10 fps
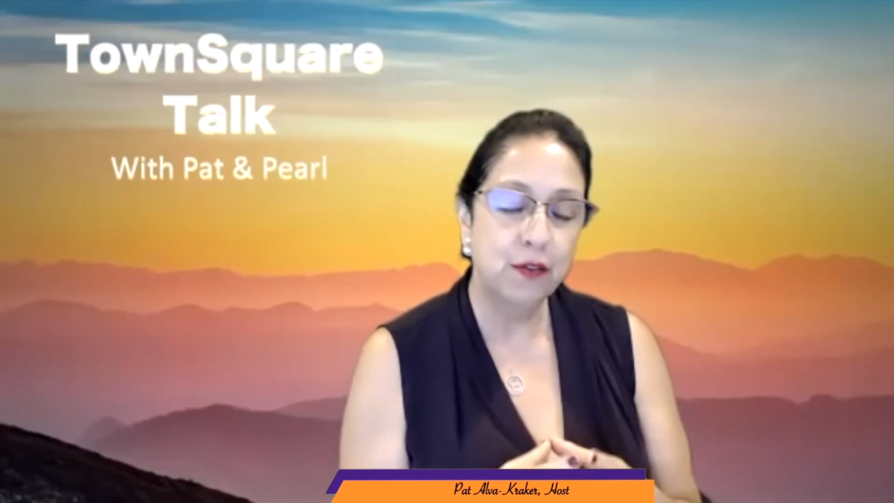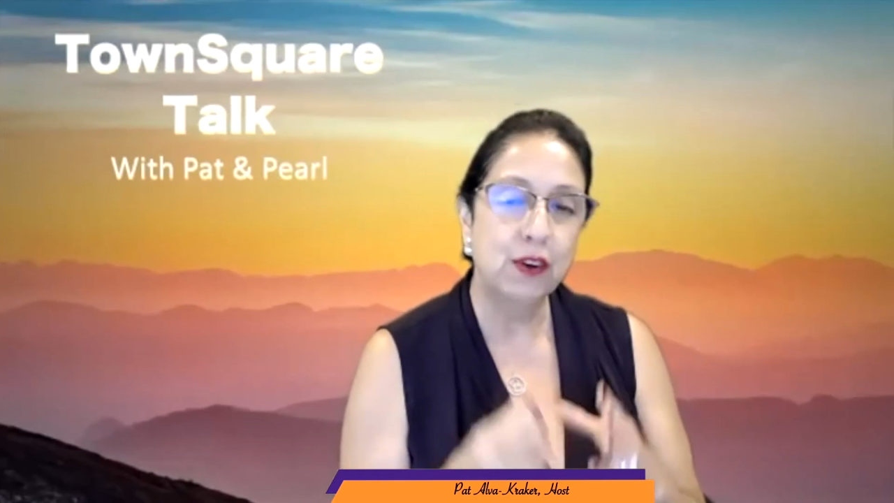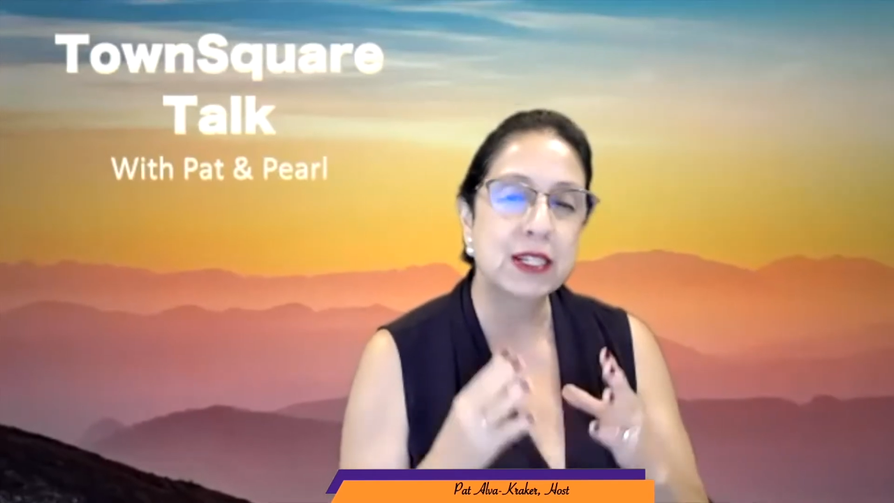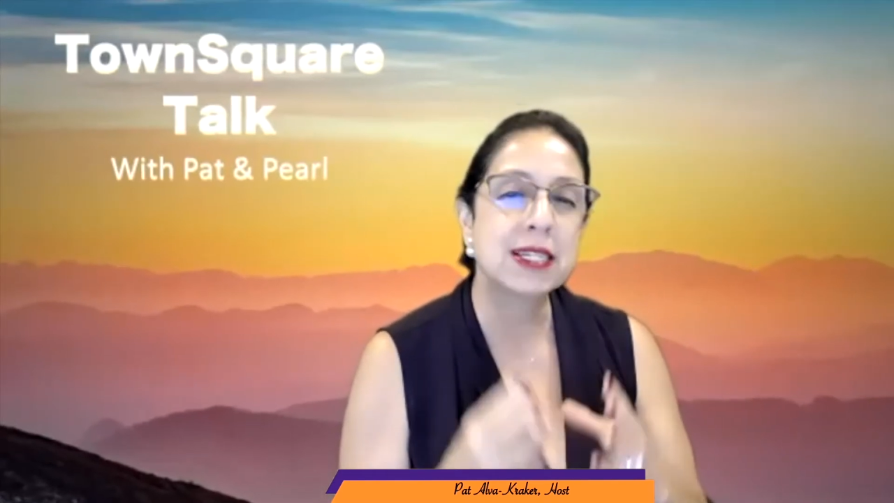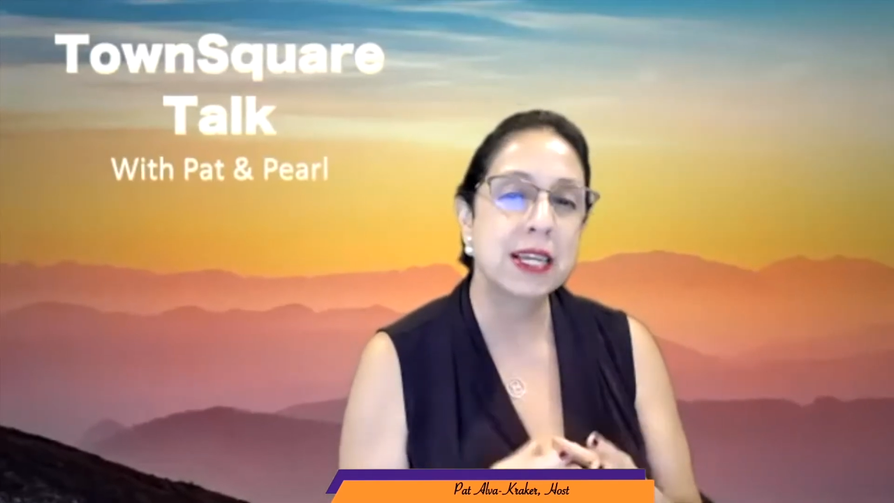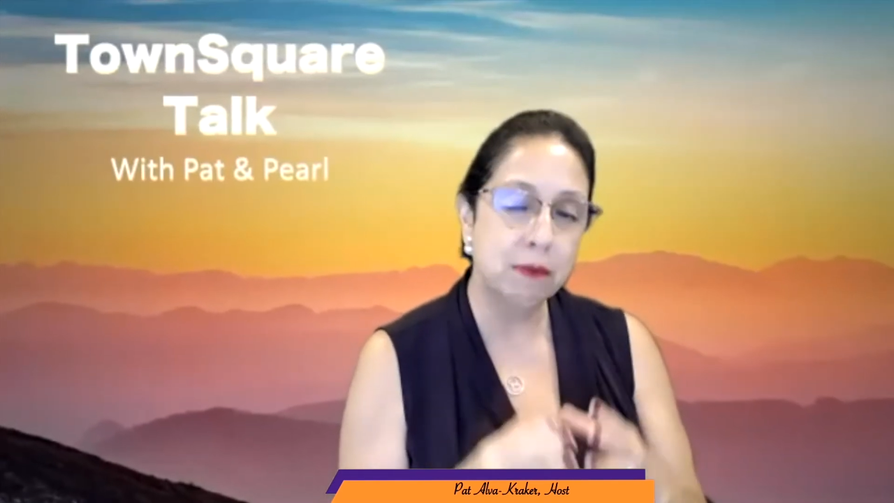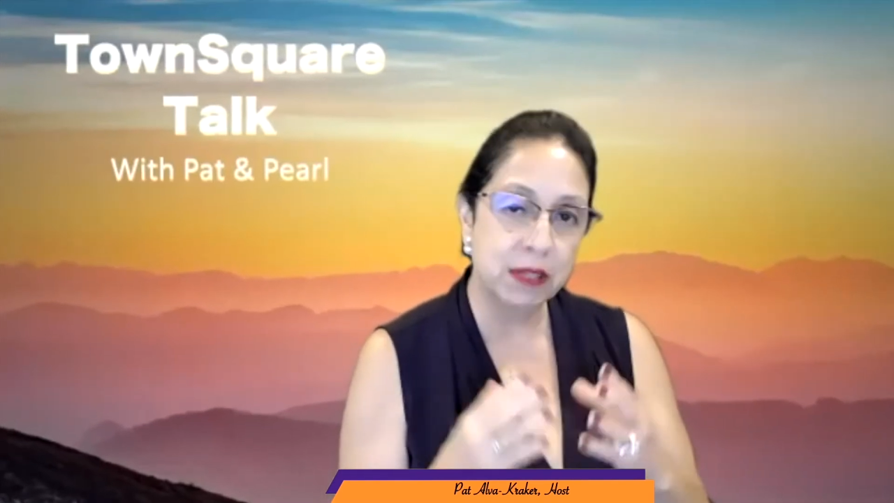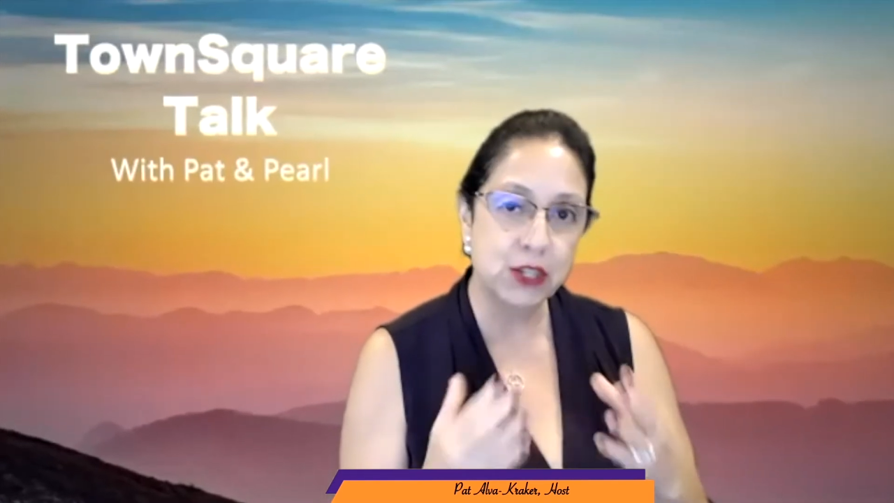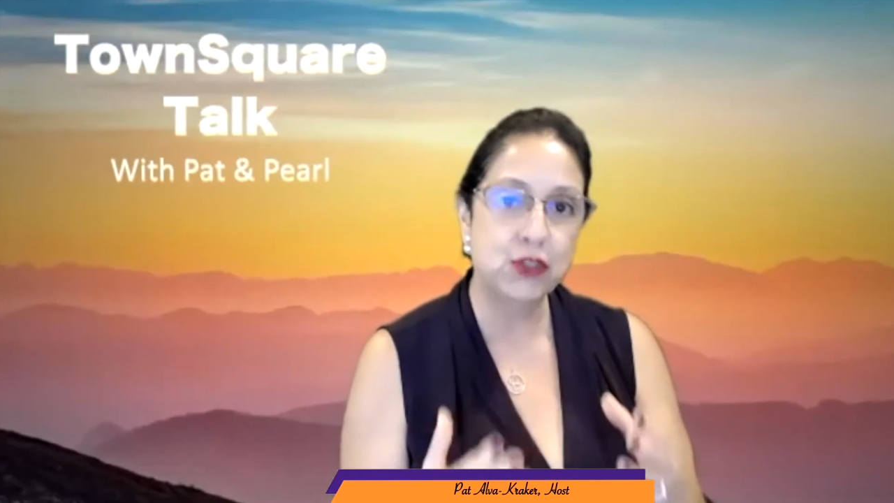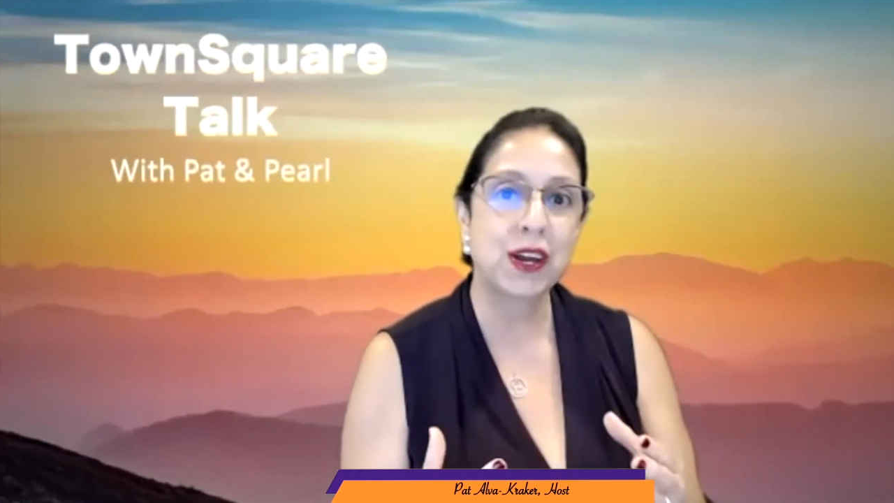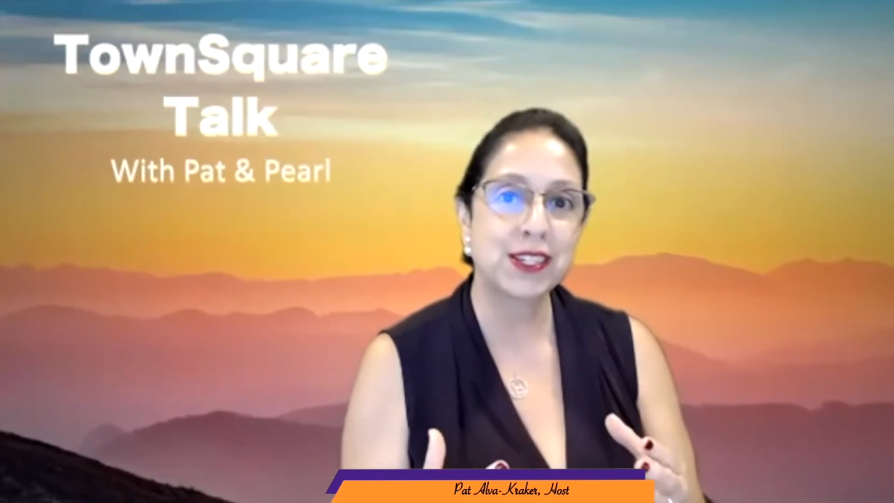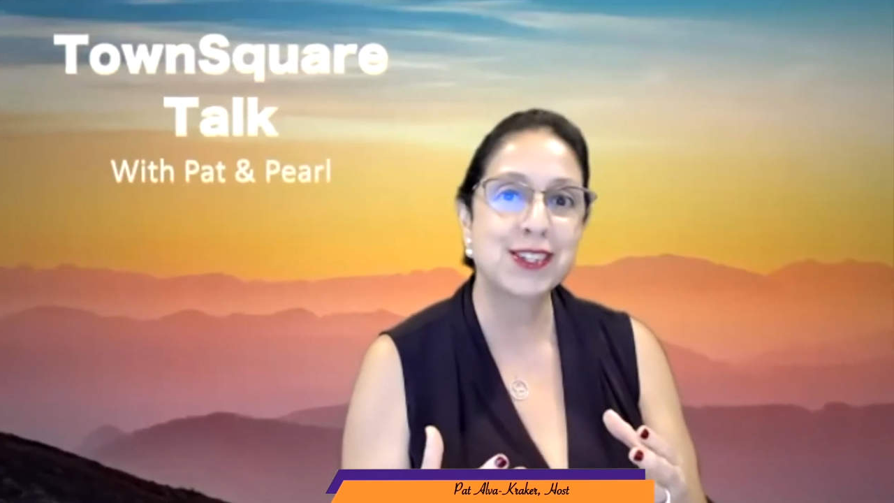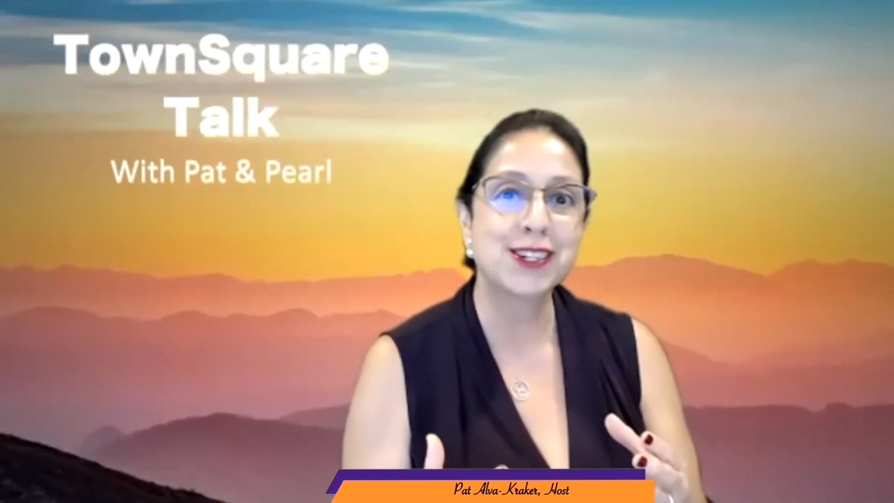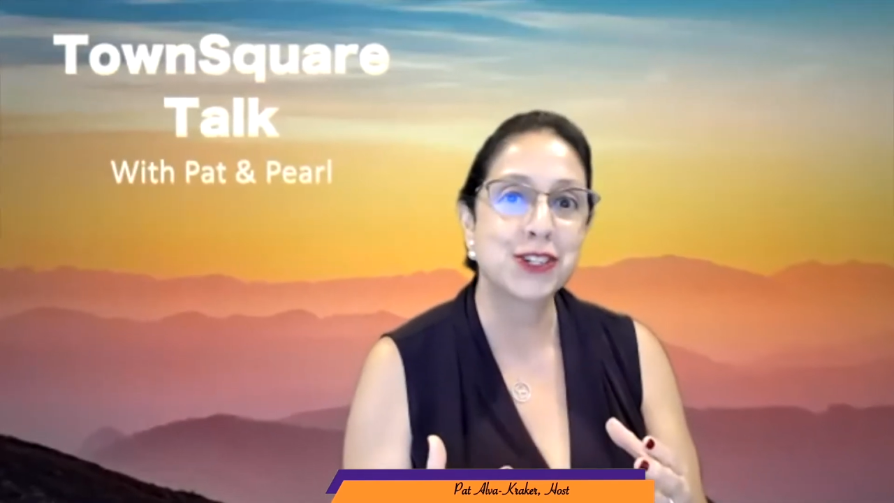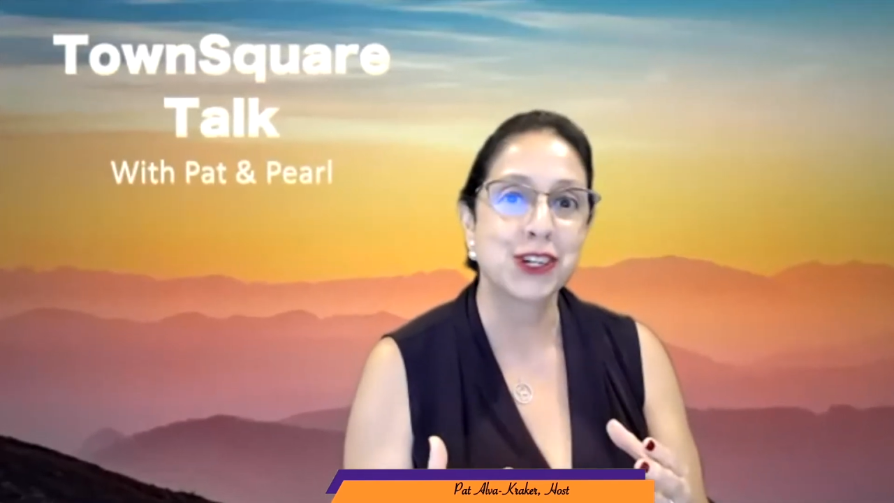seamless
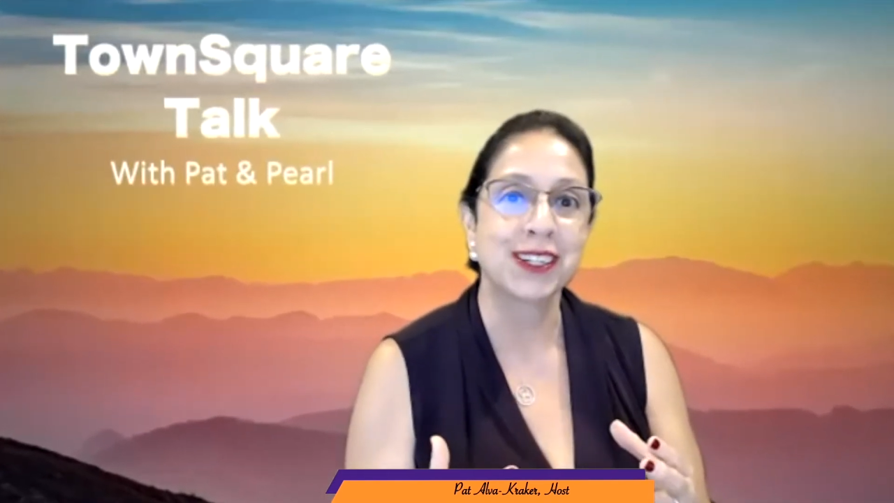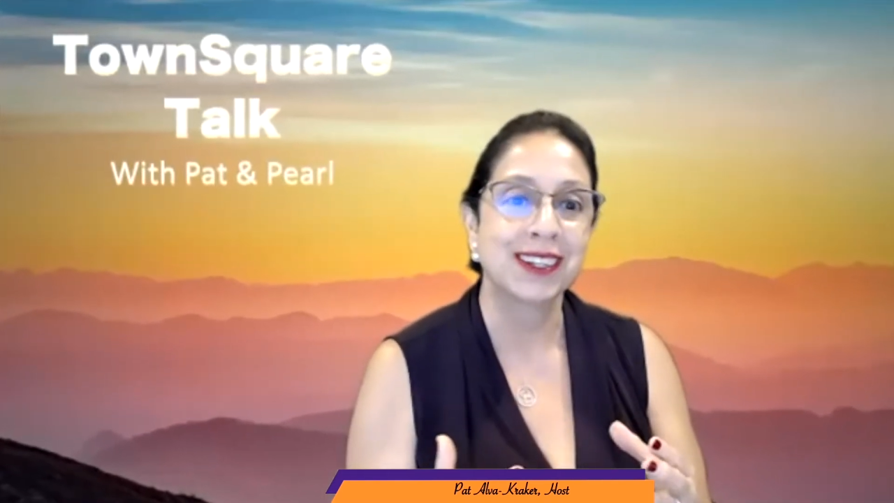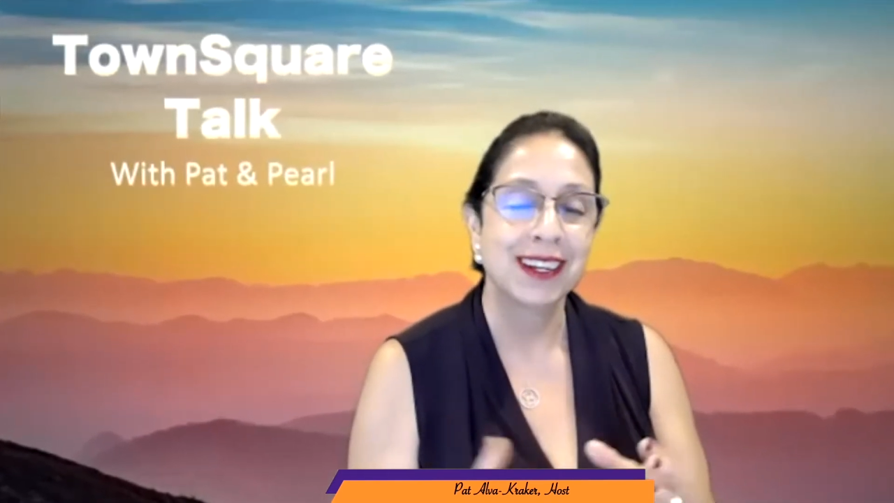transition